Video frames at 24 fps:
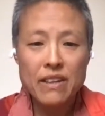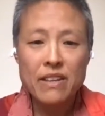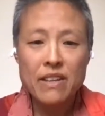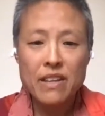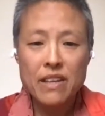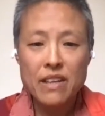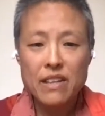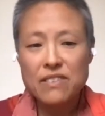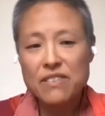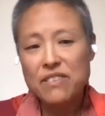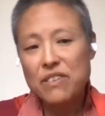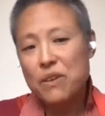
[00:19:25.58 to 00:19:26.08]

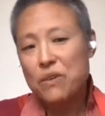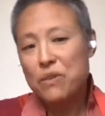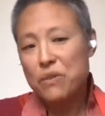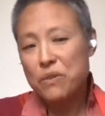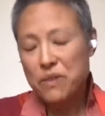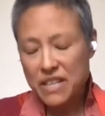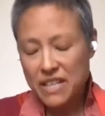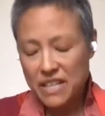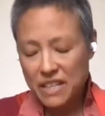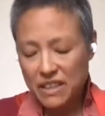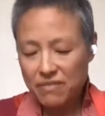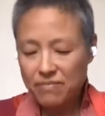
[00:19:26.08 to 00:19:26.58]
And so
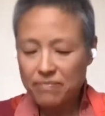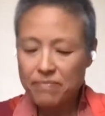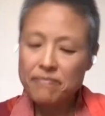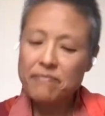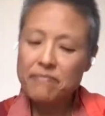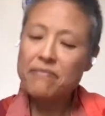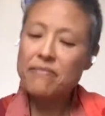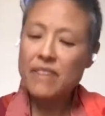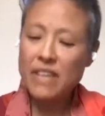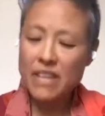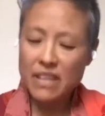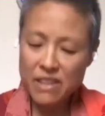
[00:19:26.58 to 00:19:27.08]

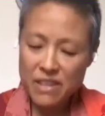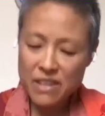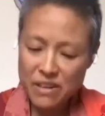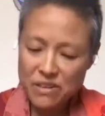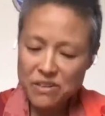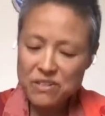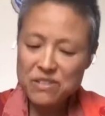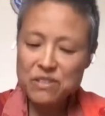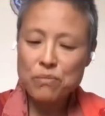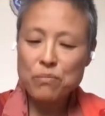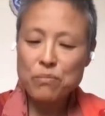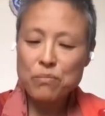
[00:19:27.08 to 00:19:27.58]
there
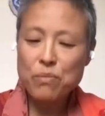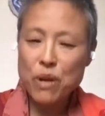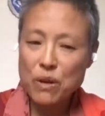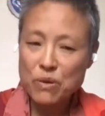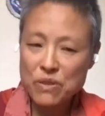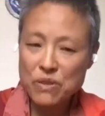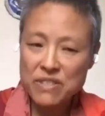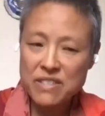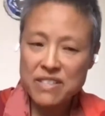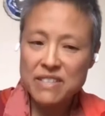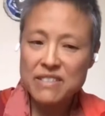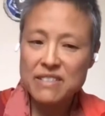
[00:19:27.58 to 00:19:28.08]
is a
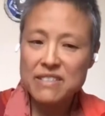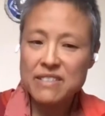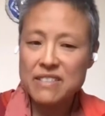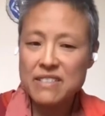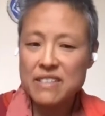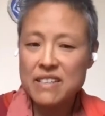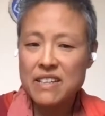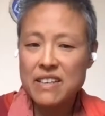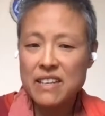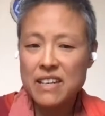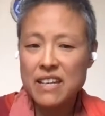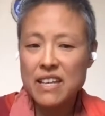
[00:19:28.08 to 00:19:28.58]
process
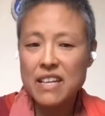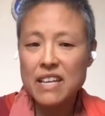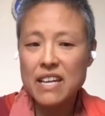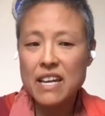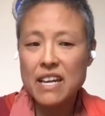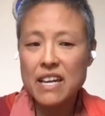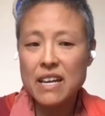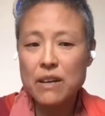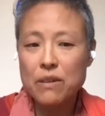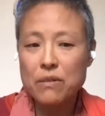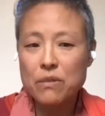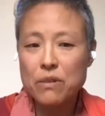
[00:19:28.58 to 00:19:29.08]

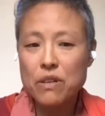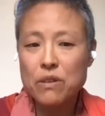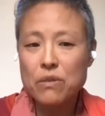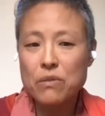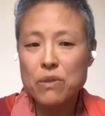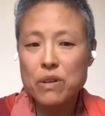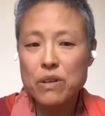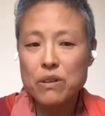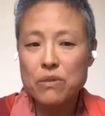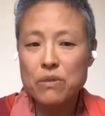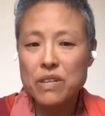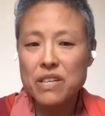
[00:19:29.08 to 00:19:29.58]

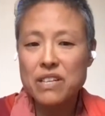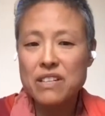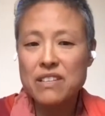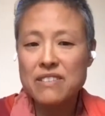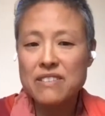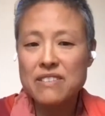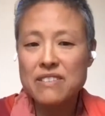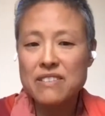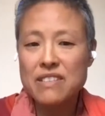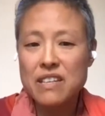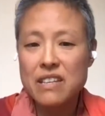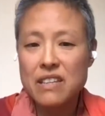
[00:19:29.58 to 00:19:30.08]
where we can
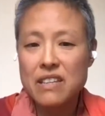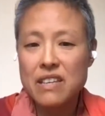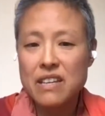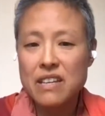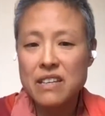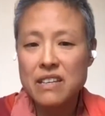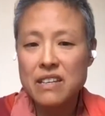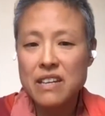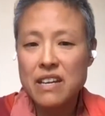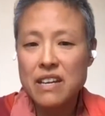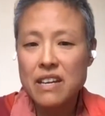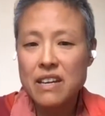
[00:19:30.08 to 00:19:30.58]
see
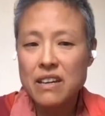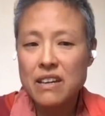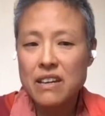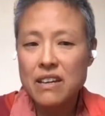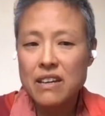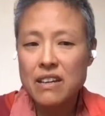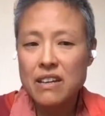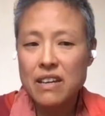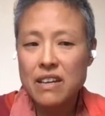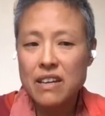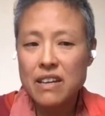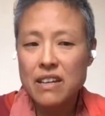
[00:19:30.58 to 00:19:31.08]
that
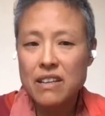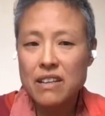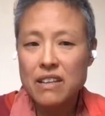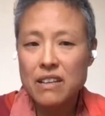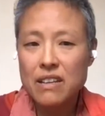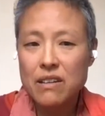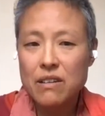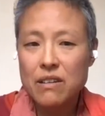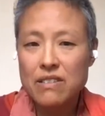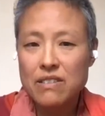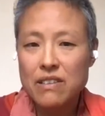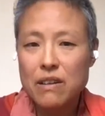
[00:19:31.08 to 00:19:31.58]

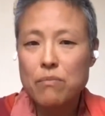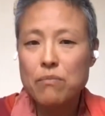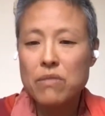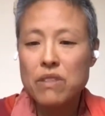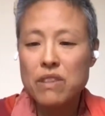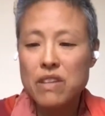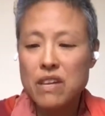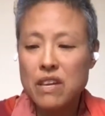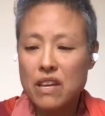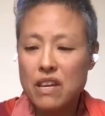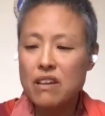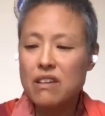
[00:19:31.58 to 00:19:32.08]

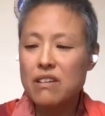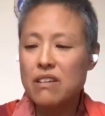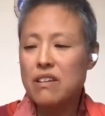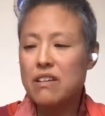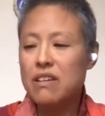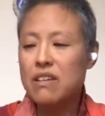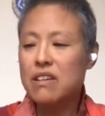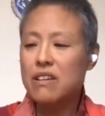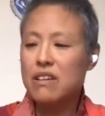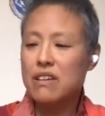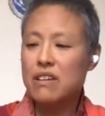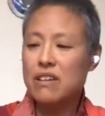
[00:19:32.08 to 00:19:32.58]
something
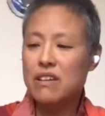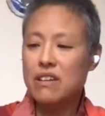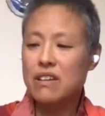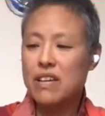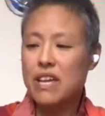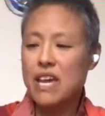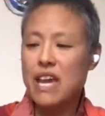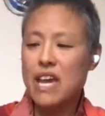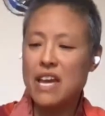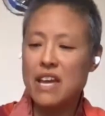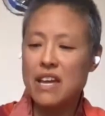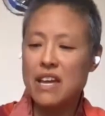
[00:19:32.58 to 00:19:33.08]

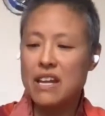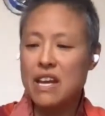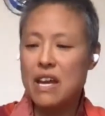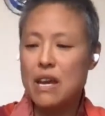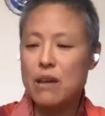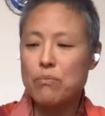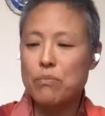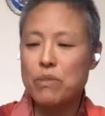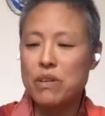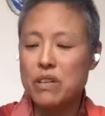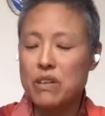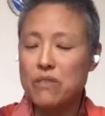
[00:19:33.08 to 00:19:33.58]
can
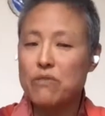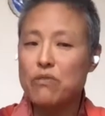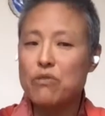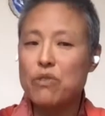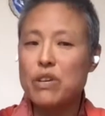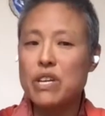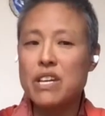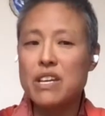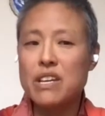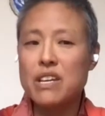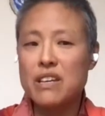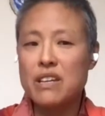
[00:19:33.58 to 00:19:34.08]
happen if we
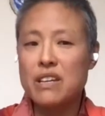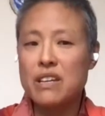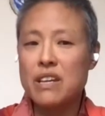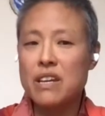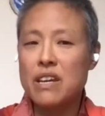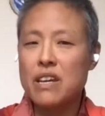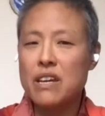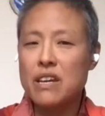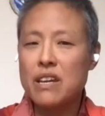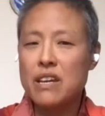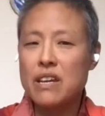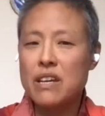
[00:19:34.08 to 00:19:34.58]
can
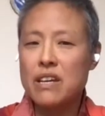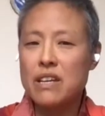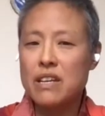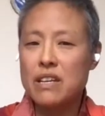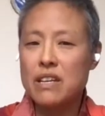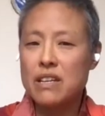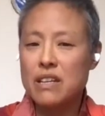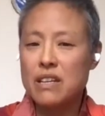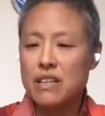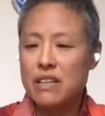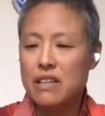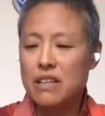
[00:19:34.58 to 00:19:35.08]

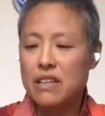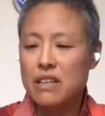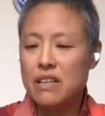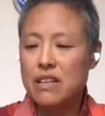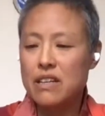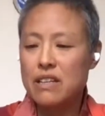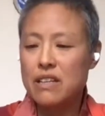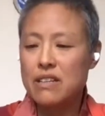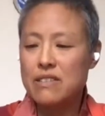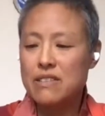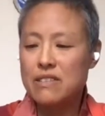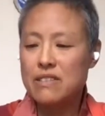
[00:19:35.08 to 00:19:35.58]

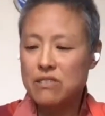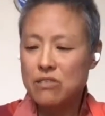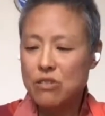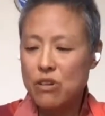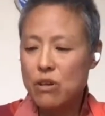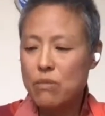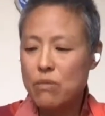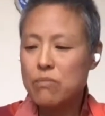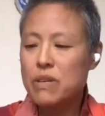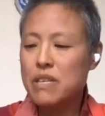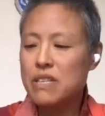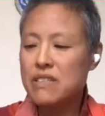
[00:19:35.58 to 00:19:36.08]

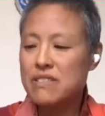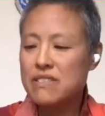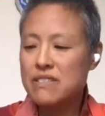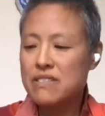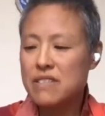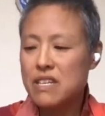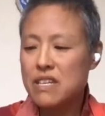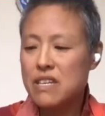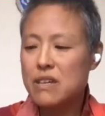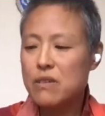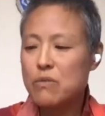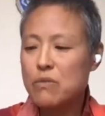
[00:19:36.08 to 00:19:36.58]
stop and
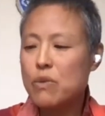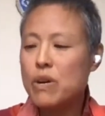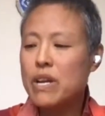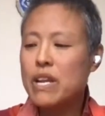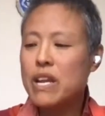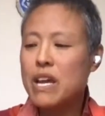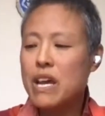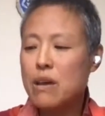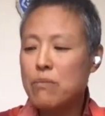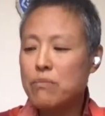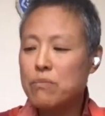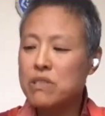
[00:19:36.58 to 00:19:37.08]
see what
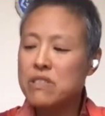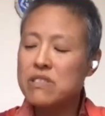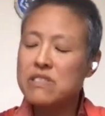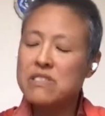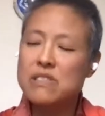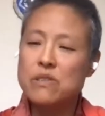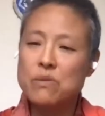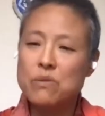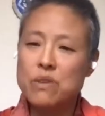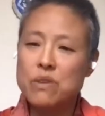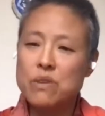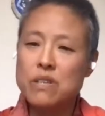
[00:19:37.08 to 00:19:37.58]
happens
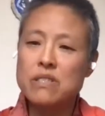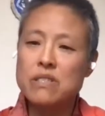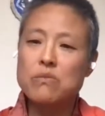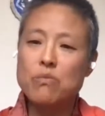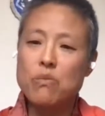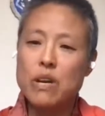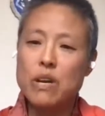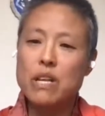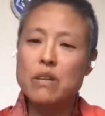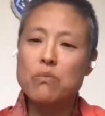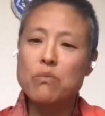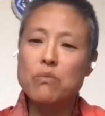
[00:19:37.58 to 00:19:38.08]
to us
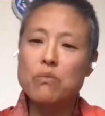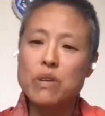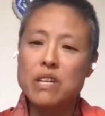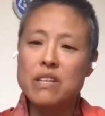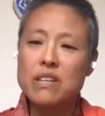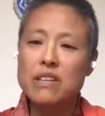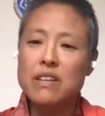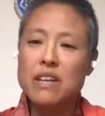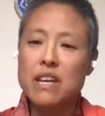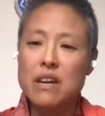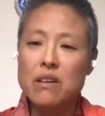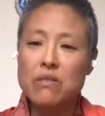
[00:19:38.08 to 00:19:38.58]
when we
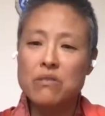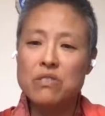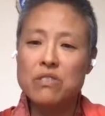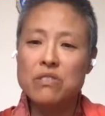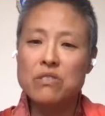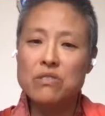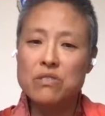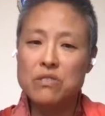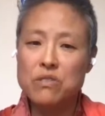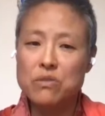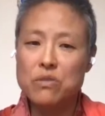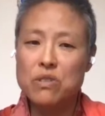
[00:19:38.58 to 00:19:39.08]
encounter
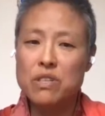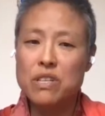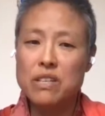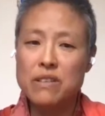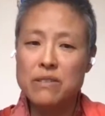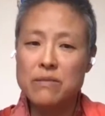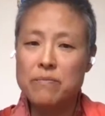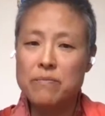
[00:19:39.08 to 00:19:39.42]
dukkha.